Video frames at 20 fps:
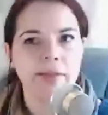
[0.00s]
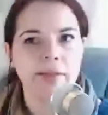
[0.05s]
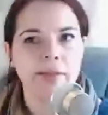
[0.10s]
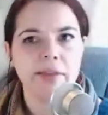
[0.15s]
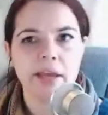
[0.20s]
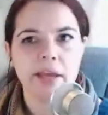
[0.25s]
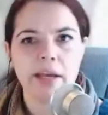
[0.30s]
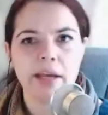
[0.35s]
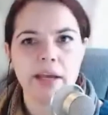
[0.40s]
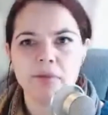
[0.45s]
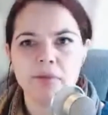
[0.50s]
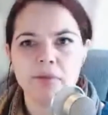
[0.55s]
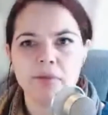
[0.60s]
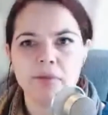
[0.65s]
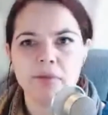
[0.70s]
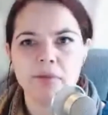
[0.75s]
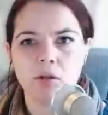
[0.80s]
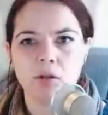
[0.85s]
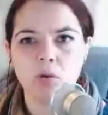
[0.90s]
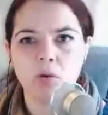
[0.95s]
they had bumped it
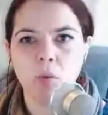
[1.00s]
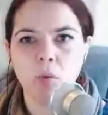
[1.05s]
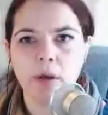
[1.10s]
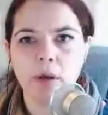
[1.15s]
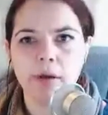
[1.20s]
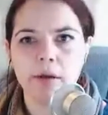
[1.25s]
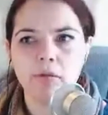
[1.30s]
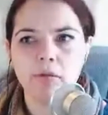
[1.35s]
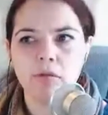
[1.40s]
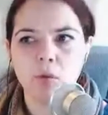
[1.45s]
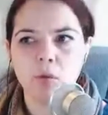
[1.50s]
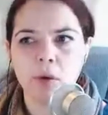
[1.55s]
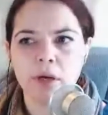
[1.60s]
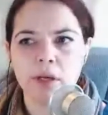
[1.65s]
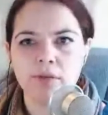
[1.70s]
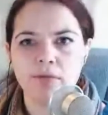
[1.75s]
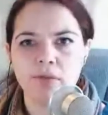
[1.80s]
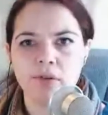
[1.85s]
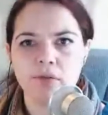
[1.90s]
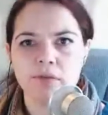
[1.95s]
to Q1
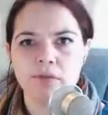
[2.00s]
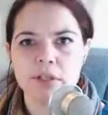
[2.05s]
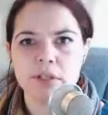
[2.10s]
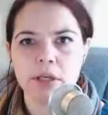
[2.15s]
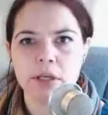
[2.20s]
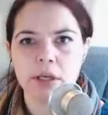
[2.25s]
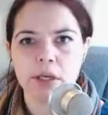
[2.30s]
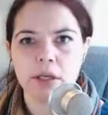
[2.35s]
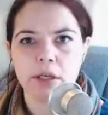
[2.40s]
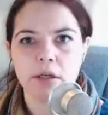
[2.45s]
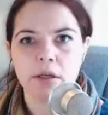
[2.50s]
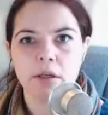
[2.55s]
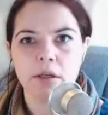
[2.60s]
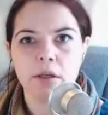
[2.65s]
2015.